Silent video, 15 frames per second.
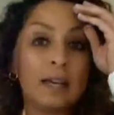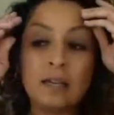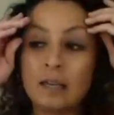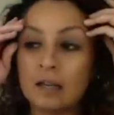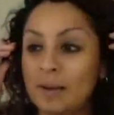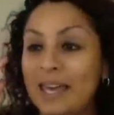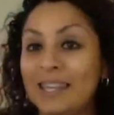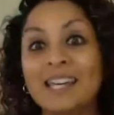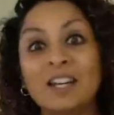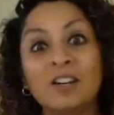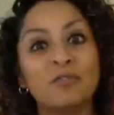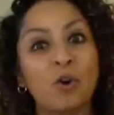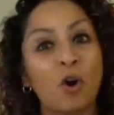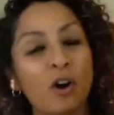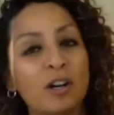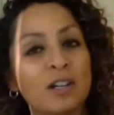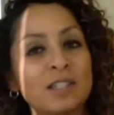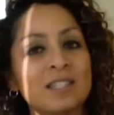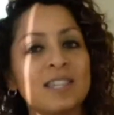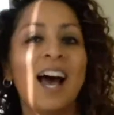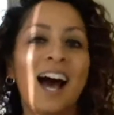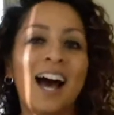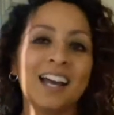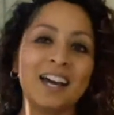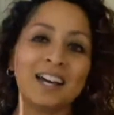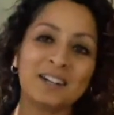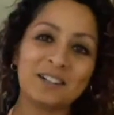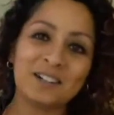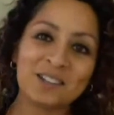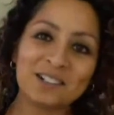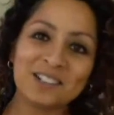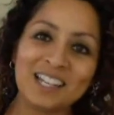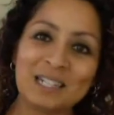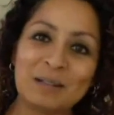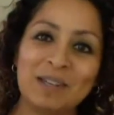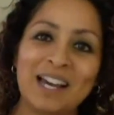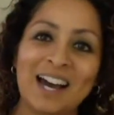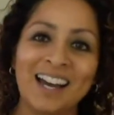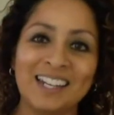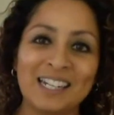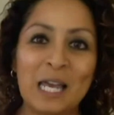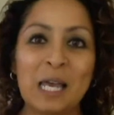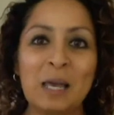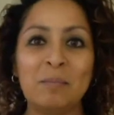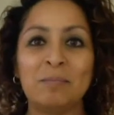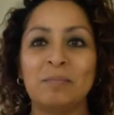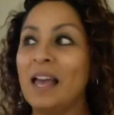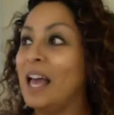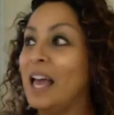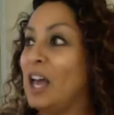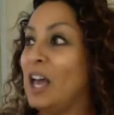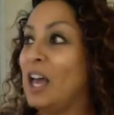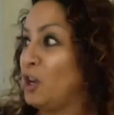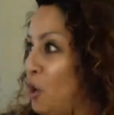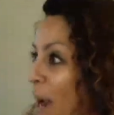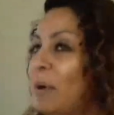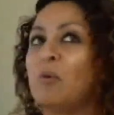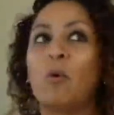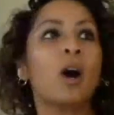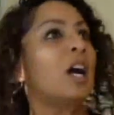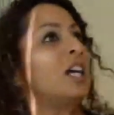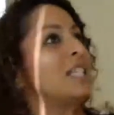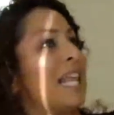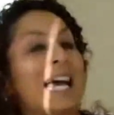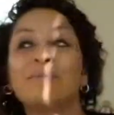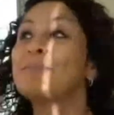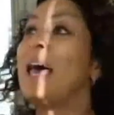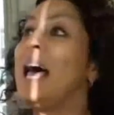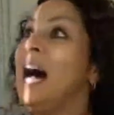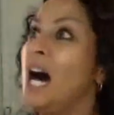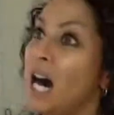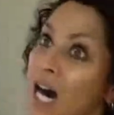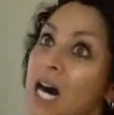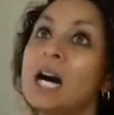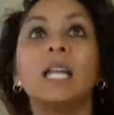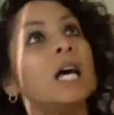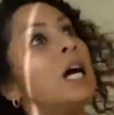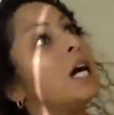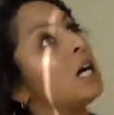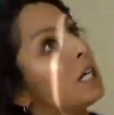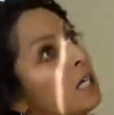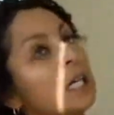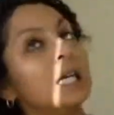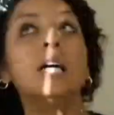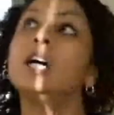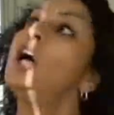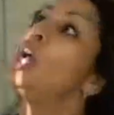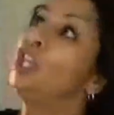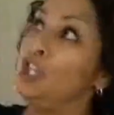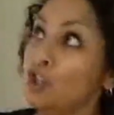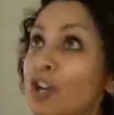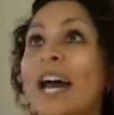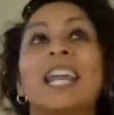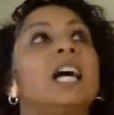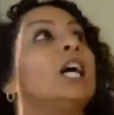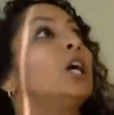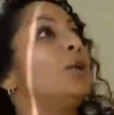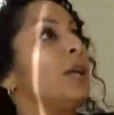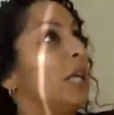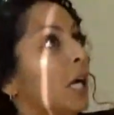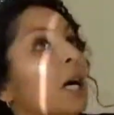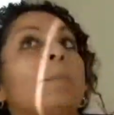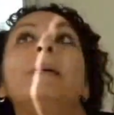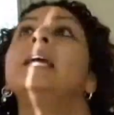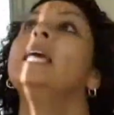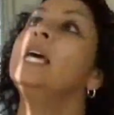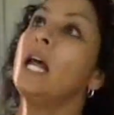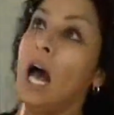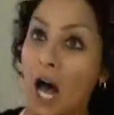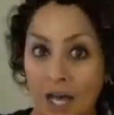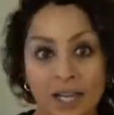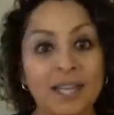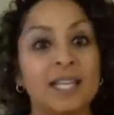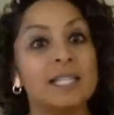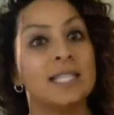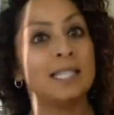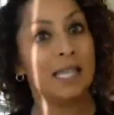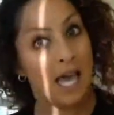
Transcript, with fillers: damn. And then, of course, I got another lady behind him grabbing words like, oh, no, girl, you got to hurry up and get out of this